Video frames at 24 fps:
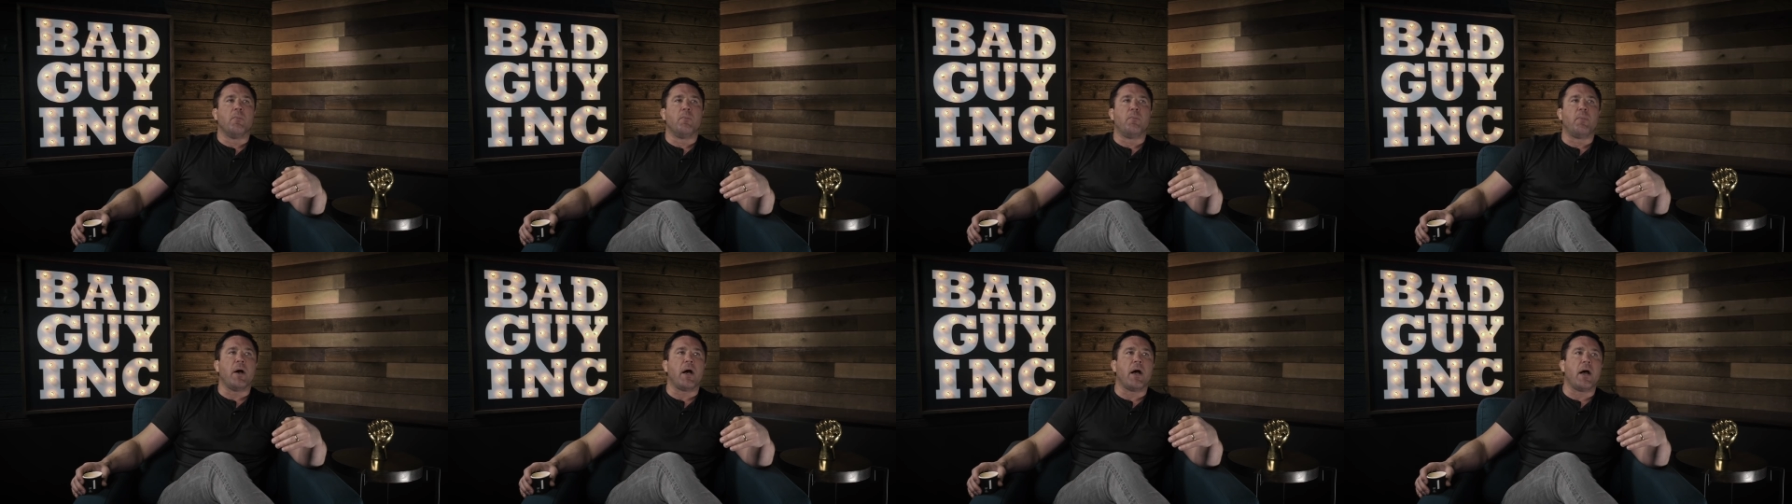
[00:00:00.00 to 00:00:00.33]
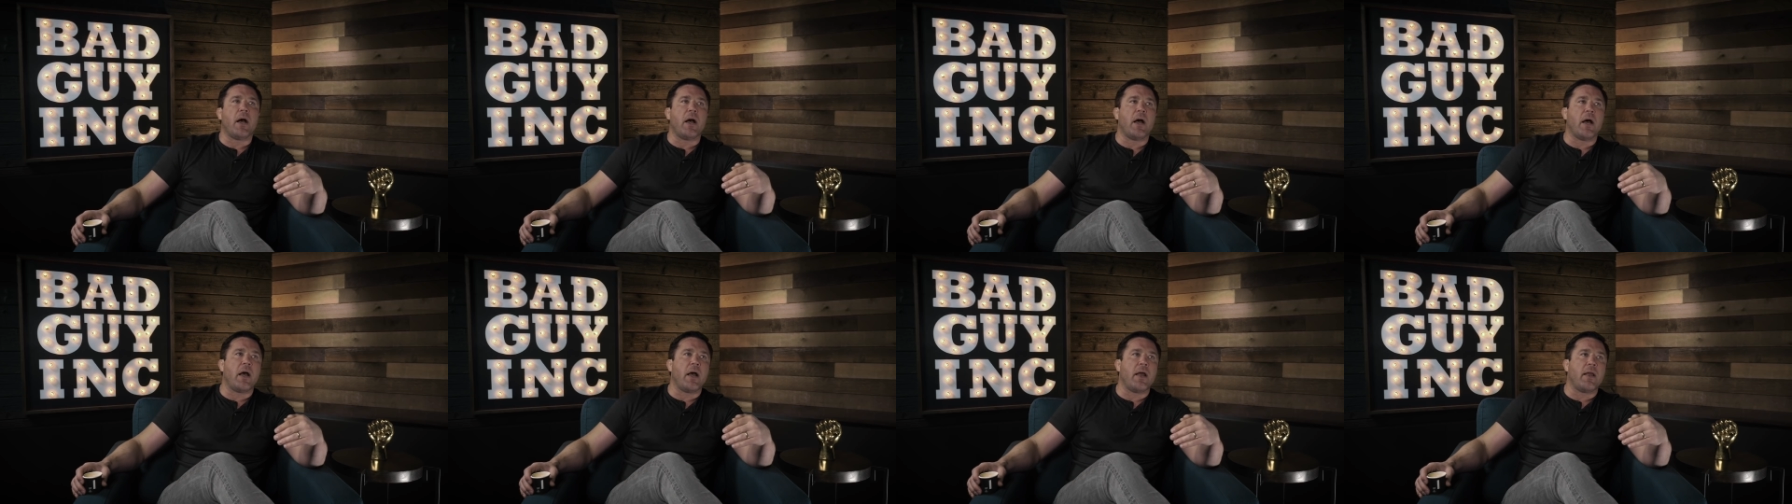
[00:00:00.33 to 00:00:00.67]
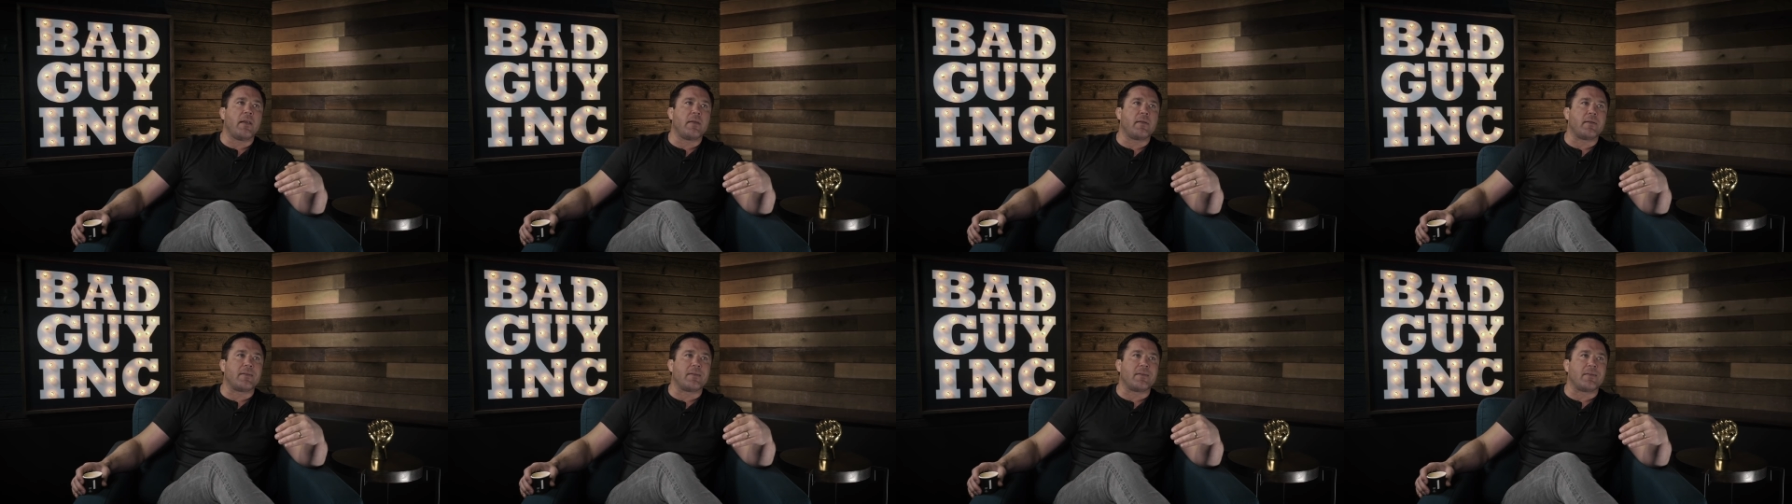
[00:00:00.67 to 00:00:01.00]

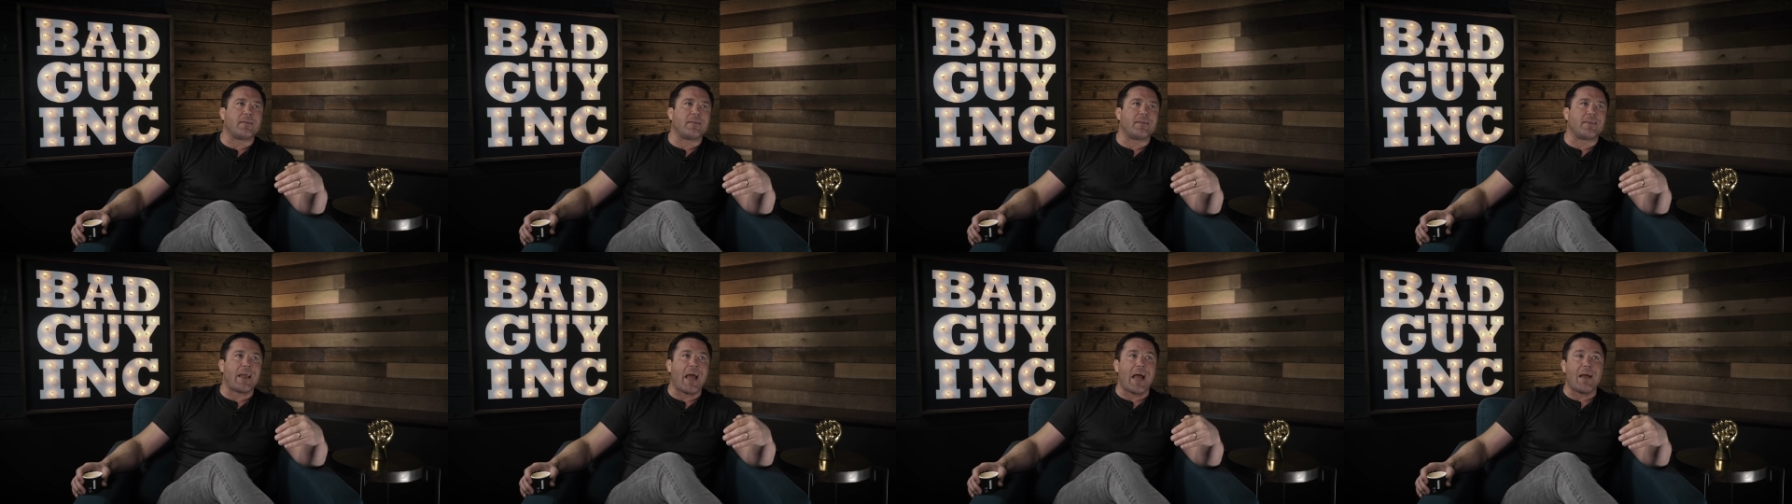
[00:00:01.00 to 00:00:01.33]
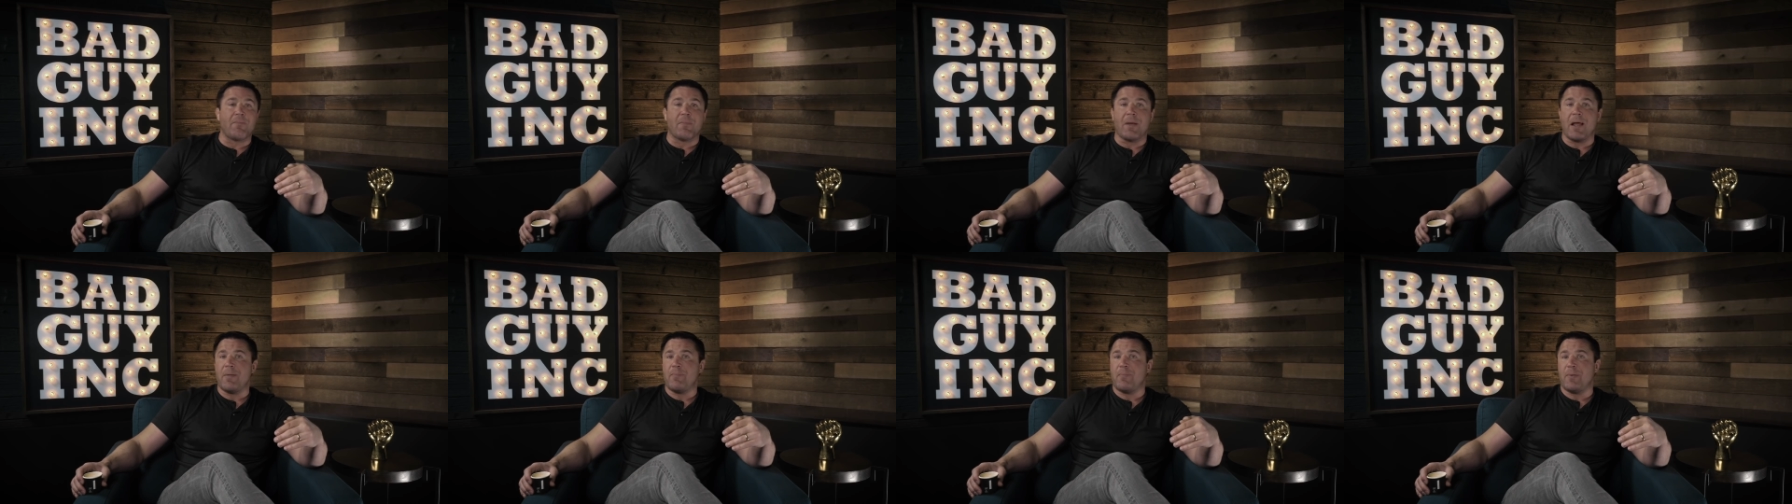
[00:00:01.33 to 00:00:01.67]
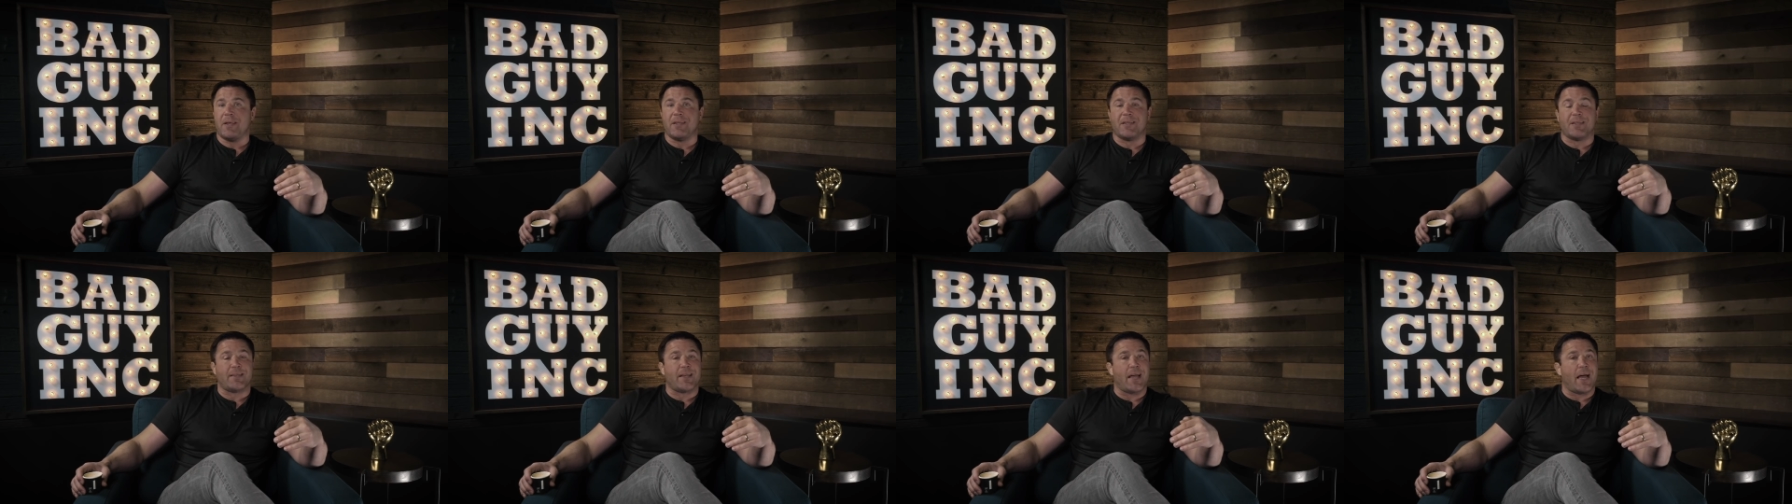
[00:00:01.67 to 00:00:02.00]
but that might
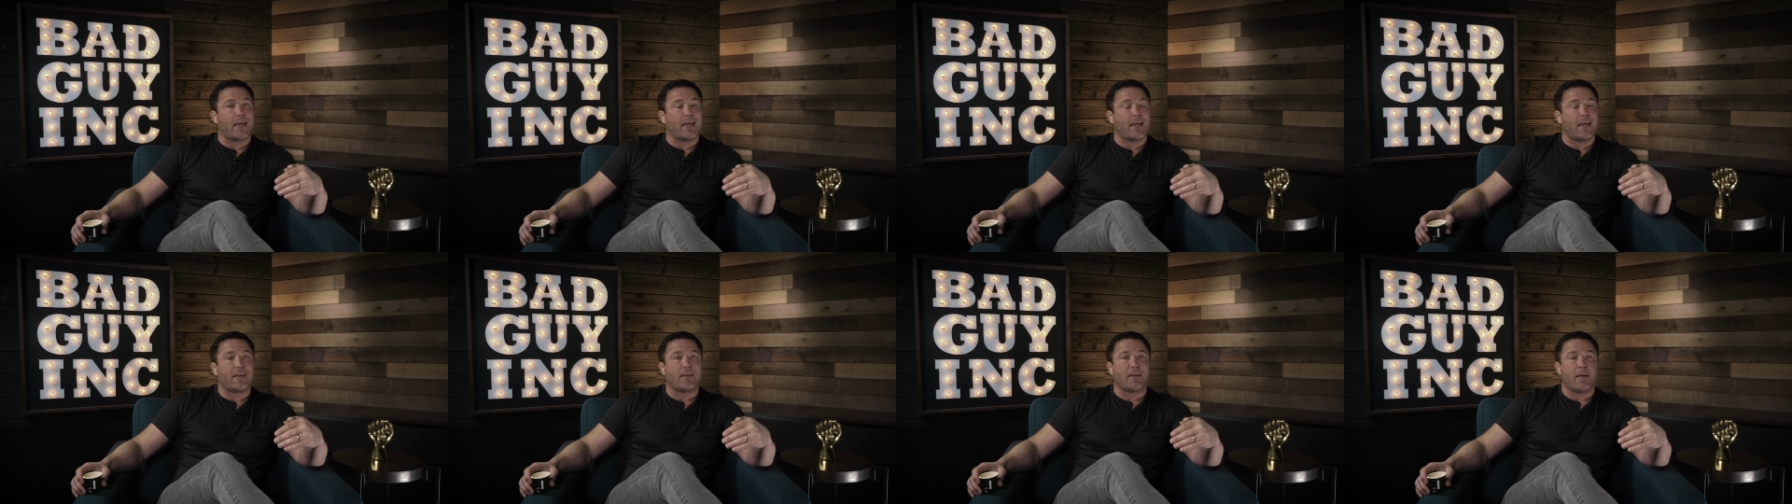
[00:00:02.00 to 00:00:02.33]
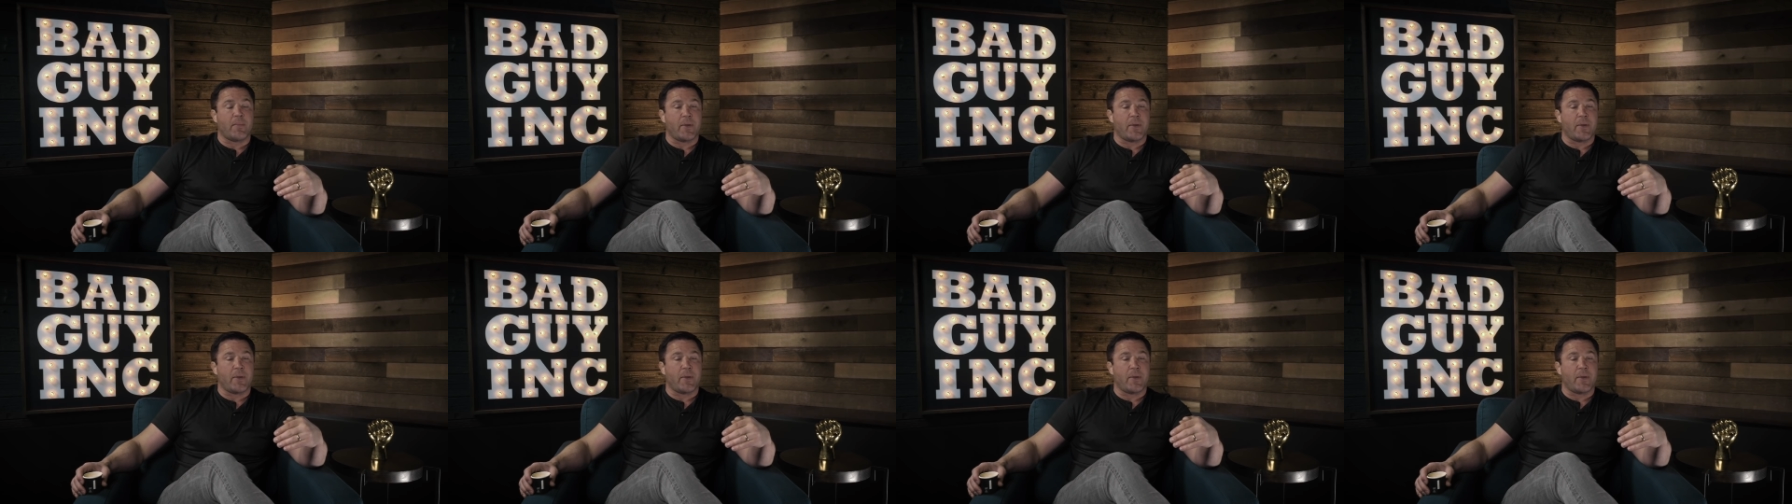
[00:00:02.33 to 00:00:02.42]
be second.